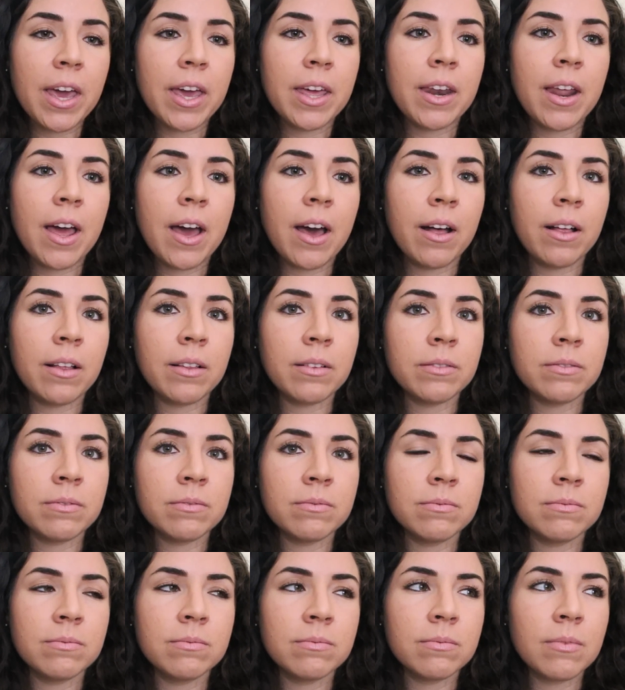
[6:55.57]
and
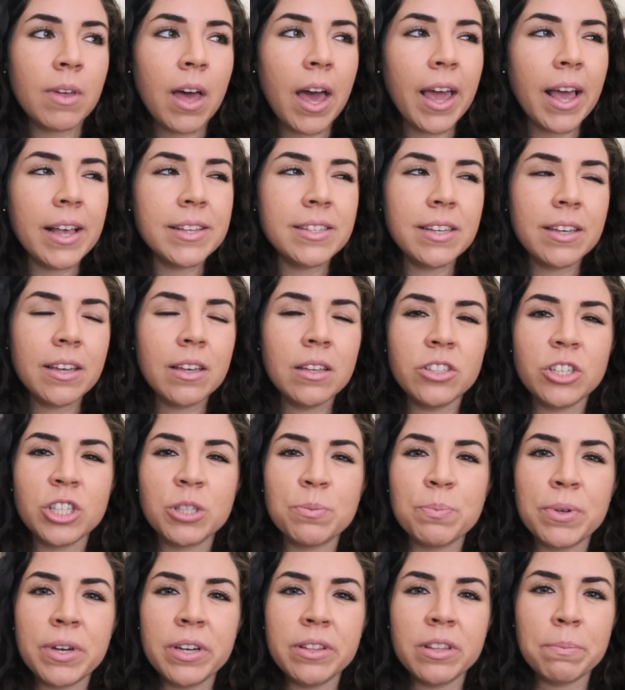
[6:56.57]
I guess I can
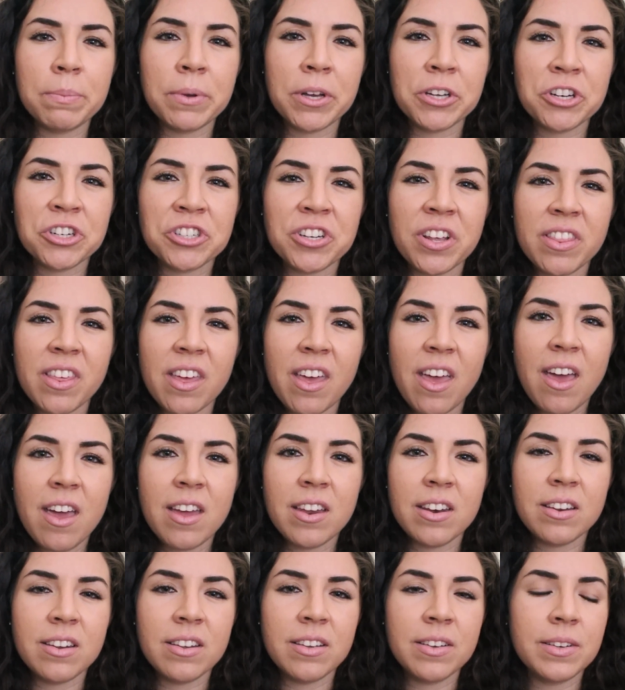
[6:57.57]
just put in the pictures at the
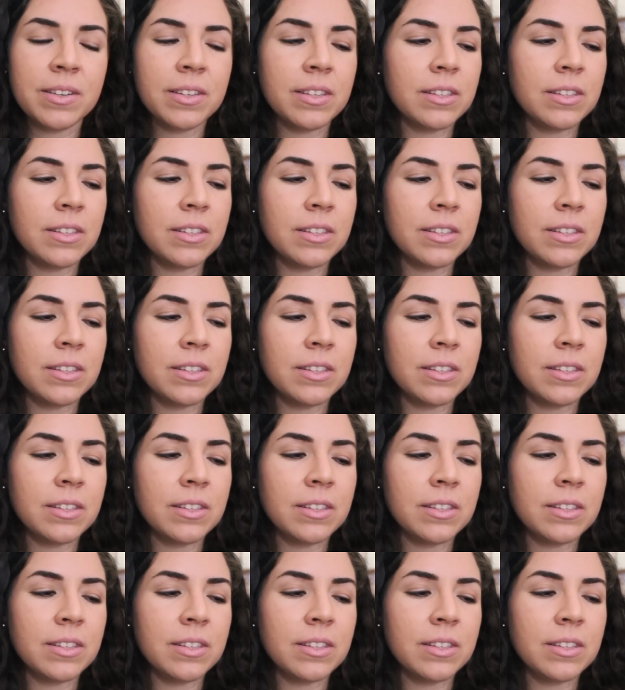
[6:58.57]
end.